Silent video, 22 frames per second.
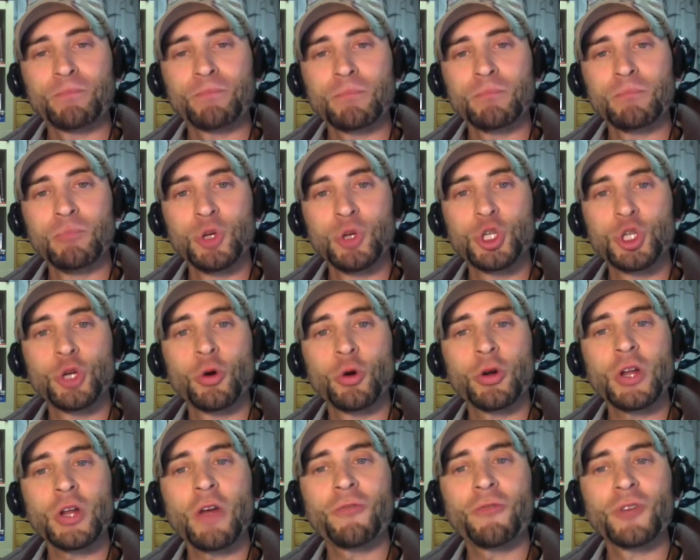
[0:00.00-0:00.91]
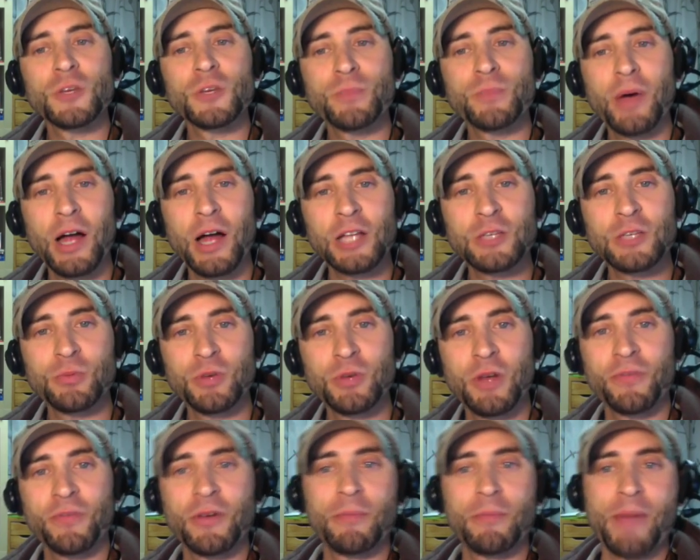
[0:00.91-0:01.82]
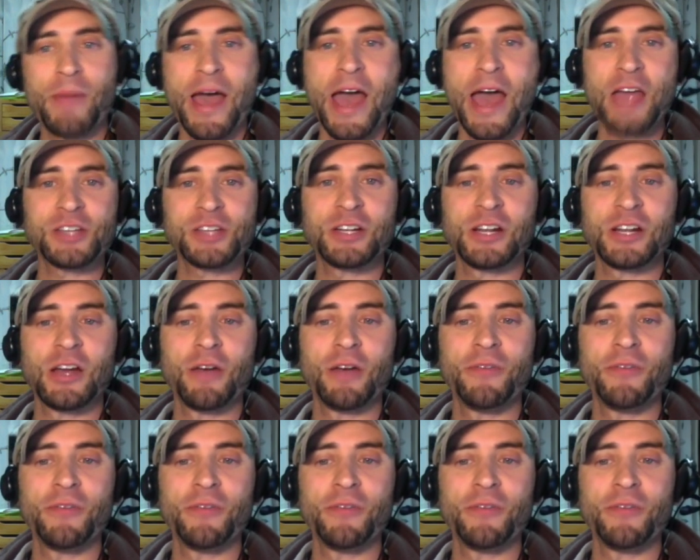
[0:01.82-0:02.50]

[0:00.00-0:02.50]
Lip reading: mature enough, responsible enough, compassionate enough